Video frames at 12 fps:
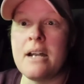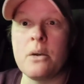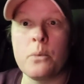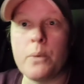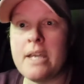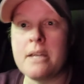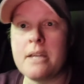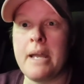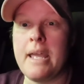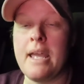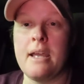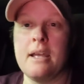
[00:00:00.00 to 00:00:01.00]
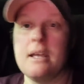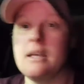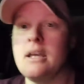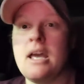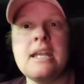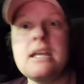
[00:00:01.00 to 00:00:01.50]
a weed by
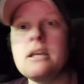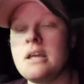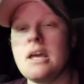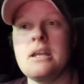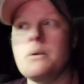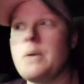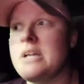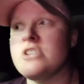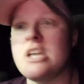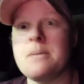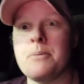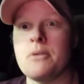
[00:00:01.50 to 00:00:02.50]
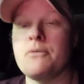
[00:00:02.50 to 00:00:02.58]
any it's any way, shape, special